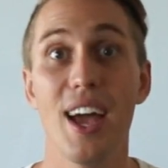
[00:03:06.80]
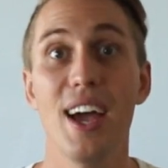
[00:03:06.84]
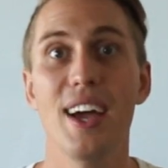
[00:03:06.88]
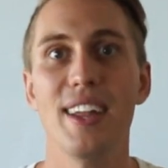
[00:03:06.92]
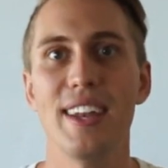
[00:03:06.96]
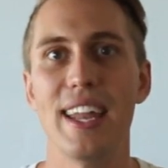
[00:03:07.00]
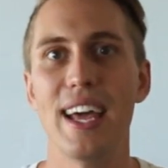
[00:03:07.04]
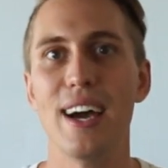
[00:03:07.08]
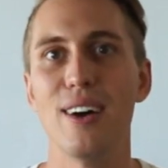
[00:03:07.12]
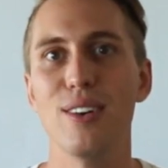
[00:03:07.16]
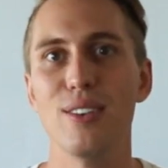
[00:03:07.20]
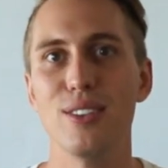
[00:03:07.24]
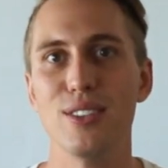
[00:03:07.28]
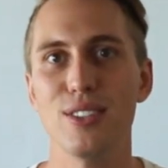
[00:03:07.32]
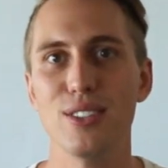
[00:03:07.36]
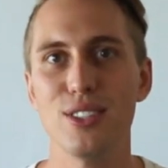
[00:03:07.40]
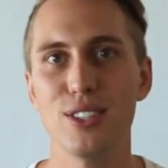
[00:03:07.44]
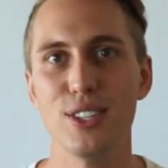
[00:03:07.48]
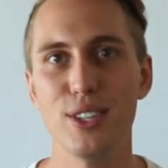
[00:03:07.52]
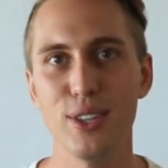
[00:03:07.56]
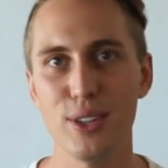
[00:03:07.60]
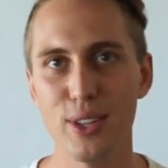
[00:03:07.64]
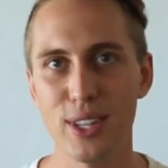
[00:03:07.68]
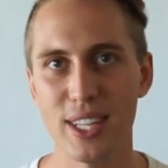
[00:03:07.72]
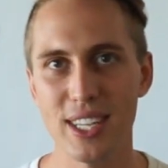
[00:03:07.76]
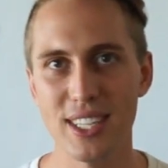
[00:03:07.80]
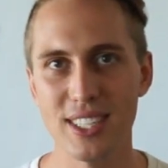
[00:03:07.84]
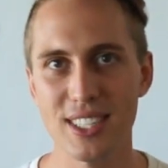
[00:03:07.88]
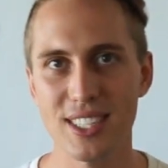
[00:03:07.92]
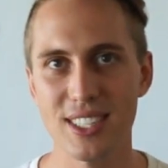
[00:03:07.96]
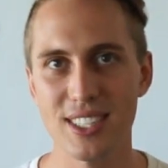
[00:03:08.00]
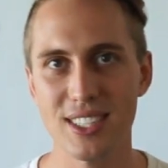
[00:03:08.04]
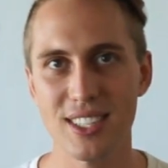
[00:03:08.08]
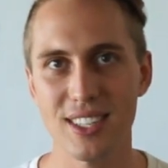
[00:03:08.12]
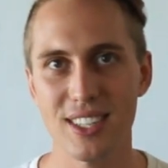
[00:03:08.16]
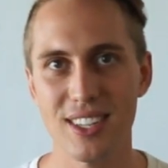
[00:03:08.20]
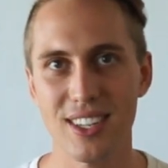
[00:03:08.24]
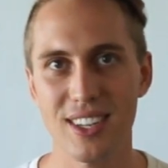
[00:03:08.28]
Now, to do
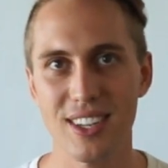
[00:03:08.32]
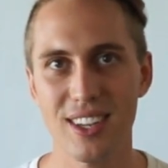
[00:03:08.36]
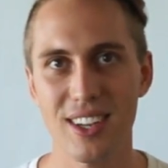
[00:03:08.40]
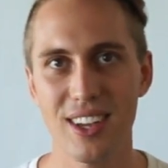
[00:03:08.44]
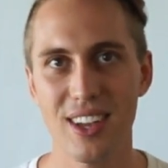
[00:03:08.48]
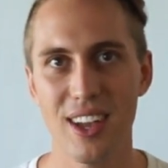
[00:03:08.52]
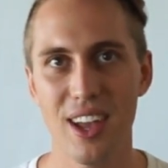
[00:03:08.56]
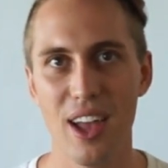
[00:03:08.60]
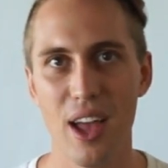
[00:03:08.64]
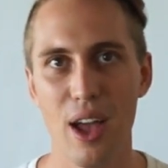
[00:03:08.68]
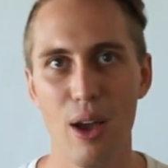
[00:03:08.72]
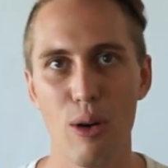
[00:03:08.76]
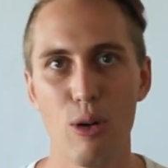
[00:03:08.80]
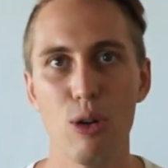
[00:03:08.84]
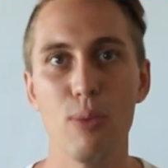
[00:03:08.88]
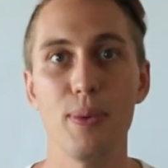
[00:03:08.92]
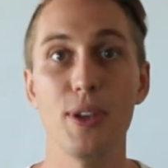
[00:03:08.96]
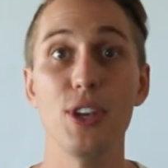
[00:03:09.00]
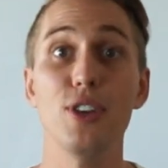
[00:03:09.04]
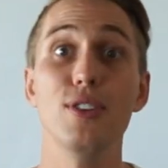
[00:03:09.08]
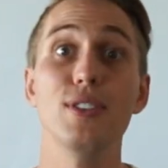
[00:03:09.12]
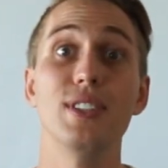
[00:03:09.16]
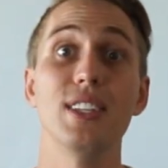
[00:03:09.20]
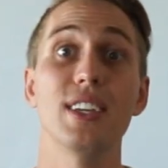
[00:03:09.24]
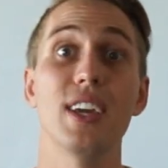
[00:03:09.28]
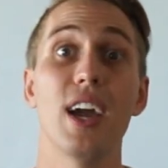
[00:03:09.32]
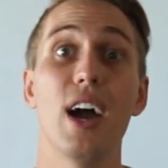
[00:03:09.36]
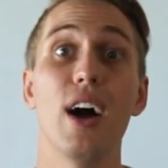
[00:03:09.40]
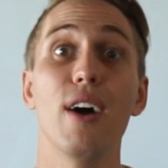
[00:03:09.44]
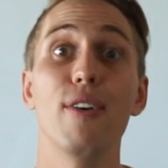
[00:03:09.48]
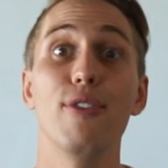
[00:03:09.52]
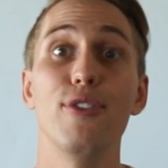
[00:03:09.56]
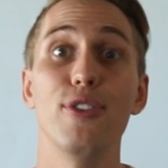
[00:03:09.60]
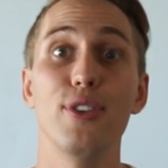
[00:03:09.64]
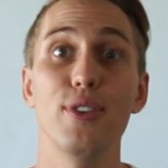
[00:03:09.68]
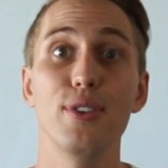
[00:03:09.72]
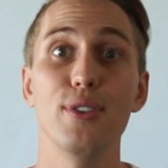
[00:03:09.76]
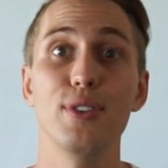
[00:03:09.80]
this, we'll be using a
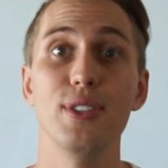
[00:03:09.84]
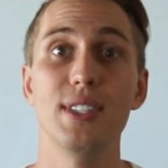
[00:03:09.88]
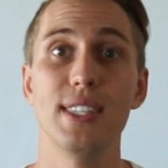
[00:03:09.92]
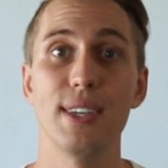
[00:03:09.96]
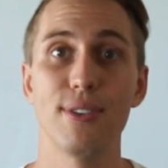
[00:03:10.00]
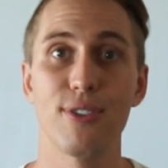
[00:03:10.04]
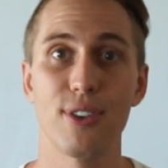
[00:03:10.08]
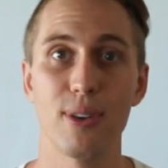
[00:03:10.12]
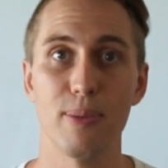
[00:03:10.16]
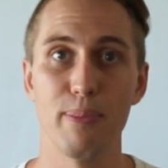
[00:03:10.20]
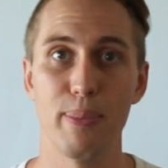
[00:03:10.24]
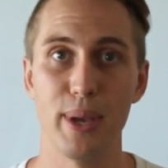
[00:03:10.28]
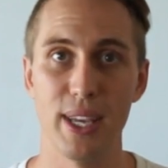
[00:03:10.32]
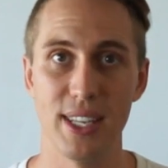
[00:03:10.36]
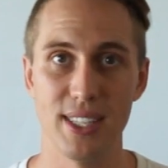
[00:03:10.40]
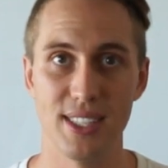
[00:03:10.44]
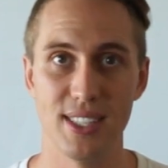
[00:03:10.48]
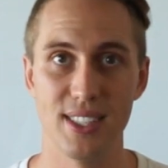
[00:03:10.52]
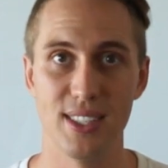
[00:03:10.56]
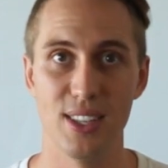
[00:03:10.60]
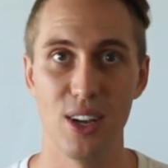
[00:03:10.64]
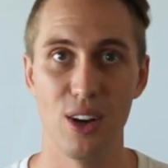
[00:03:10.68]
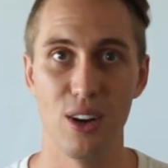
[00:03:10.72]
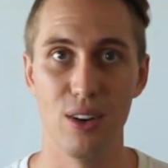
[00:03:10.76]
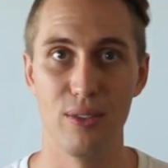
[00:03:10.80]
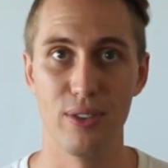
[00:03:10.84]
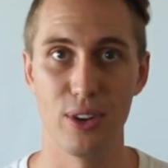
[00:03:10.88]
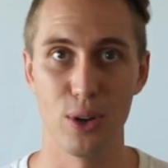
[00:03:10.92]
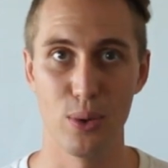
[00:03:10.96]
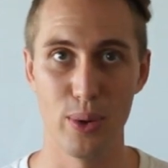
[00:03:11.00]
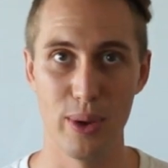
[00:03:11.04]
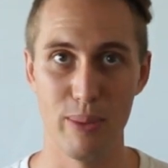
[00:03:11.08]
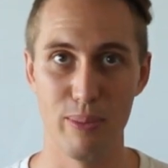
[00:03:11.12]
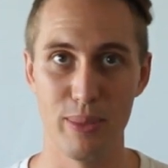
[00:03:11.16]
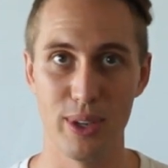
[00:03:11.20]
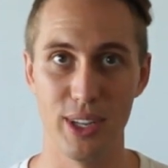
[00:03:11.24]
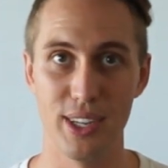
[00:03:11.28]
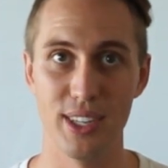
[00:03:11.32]
few different pieces of
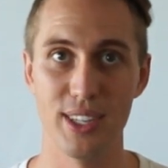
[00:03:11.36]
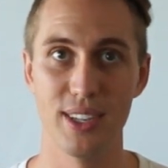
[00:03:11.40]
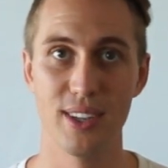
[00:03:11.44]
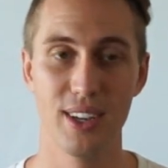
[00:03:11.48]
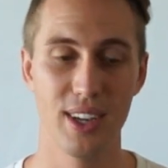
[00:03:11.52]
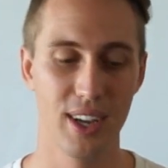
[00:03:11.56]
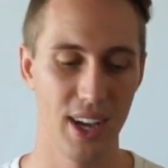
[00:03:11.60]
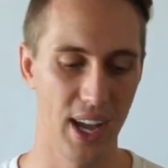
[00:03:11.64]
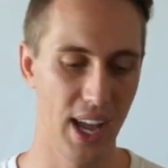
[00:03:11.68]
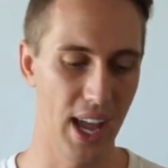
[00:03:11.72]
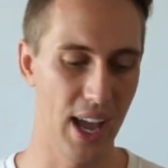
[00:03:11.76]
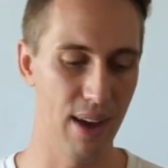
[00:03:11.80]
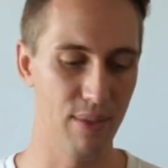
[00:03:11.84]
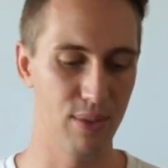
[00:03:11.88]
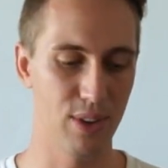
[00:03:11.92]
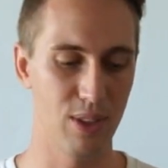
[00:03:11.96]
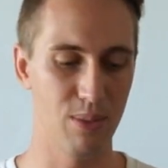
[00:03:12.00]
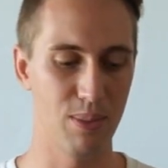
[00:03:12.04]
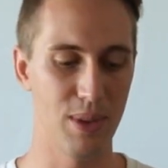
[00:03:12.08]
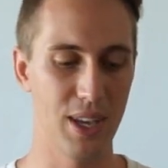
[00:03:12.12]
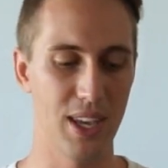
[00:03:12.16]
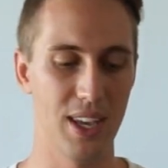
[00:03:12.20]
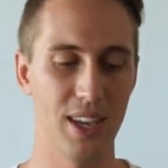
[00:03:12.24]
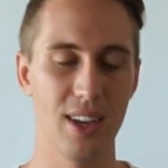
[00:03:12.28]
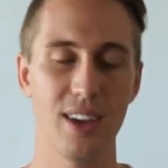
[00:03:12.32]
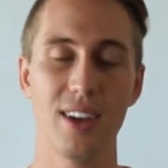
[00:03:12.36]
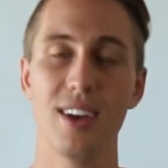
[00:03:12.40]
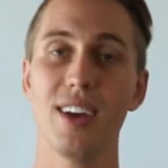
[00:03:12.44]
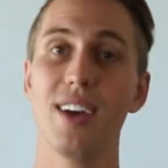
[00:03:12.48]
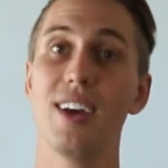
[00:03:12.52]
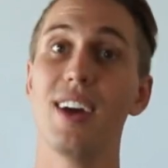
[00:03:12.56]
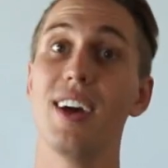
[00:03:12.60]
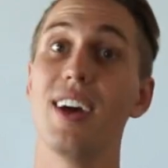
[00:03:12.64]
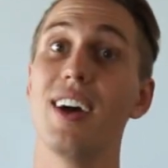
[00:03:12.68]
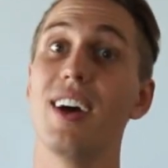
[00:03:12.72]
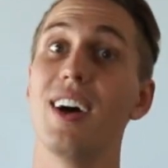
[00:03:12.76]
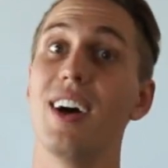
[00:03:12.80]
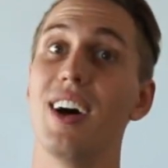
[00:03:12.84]
equipment. I have with me
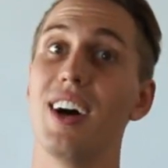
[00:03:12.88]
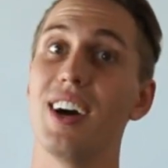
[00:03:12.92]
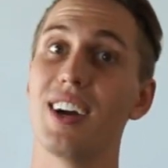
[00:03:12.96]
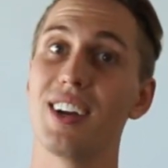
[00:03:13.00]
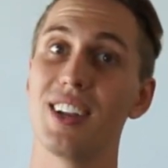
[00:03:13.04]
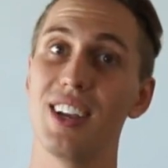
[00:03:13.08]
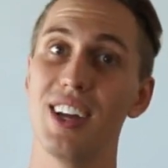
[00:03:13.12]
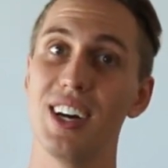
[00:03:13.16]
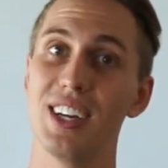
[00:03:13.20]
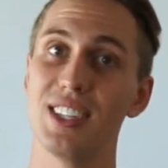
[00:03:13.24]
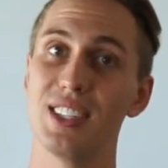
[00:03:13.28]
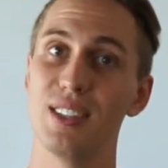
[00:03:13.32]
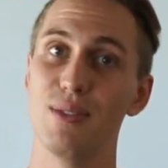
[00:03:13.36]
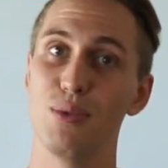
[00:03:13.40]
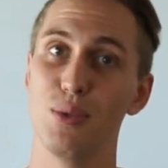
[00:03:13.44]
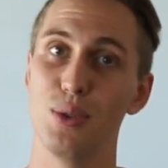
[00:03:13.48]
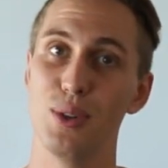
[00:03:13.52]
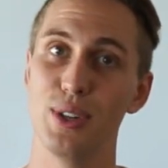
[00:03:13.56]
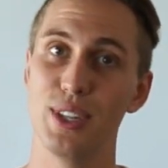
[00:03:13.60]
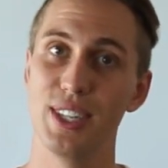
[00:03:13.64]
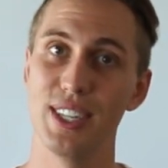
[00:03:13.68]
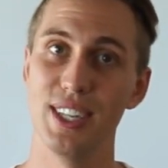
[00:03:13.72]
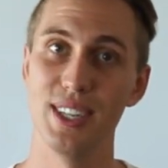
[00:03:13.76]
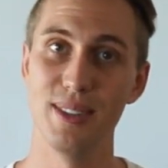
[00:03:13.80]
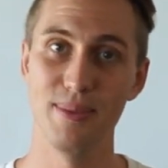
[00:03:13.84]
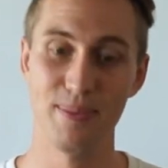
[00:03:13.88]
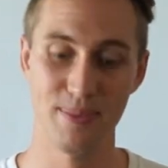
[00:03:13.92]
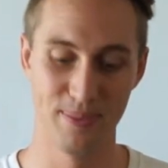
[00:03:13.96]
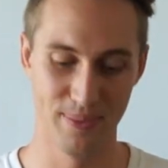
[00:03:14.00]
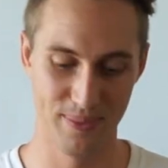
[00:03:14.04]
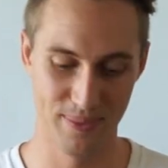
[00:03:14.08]
a glass of water,